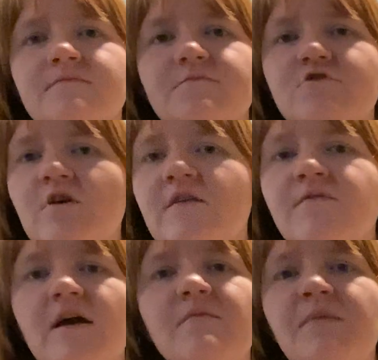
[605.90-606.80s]
trying to
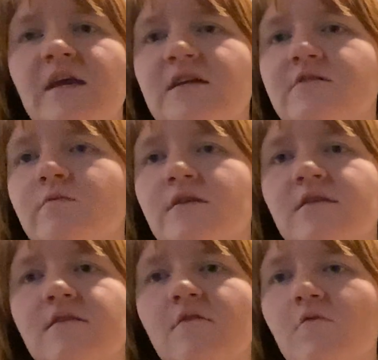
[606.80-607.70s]
find peace with
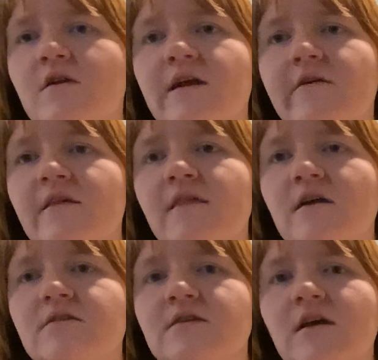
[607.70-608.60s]
ordinary
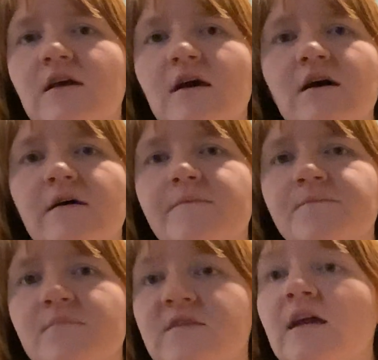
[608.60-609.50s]
things, like
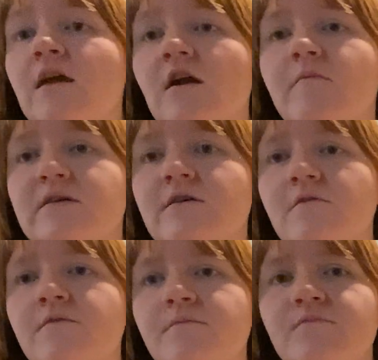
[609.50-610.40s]
taking care of myself,
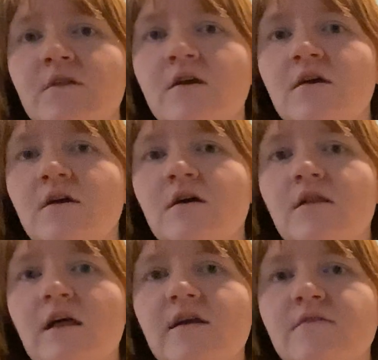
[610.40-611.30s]

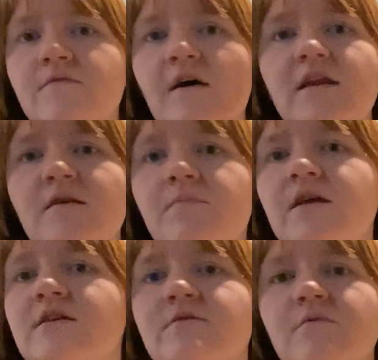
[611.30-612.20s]
like finding
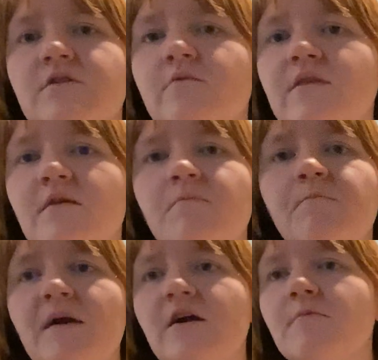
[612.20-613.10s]
peace with doing the
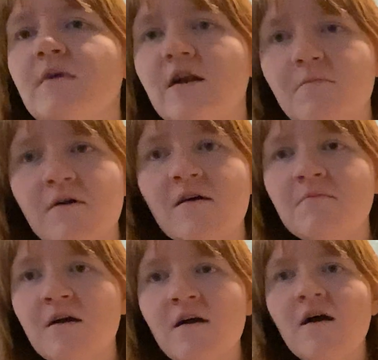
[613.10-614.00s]
bare
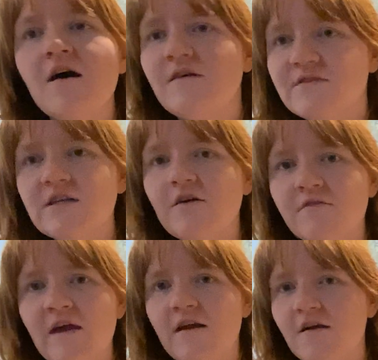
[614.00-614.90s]
minimum of
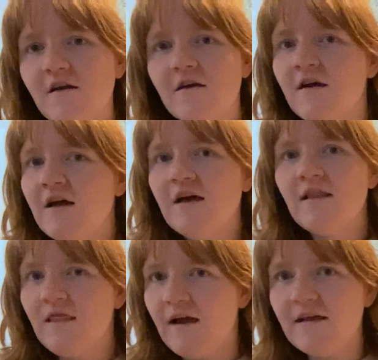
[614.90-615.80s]
self-care,
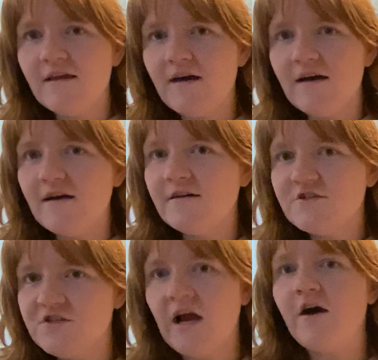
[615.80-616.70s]
like
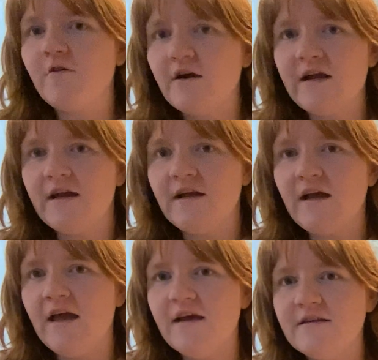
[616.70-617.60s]
showering
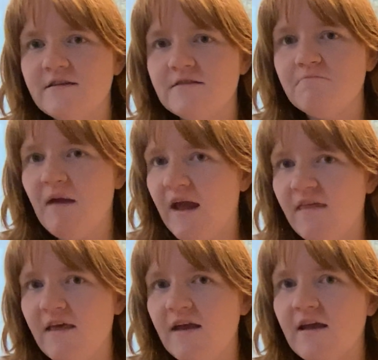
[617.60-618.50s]
and
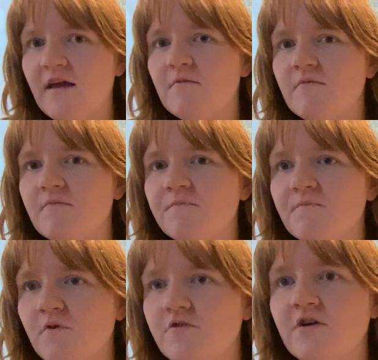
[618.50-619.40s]
bathing and
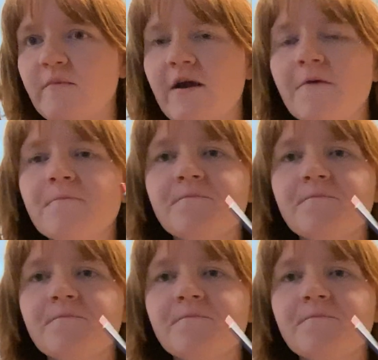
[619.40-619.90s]
blow drying my hair.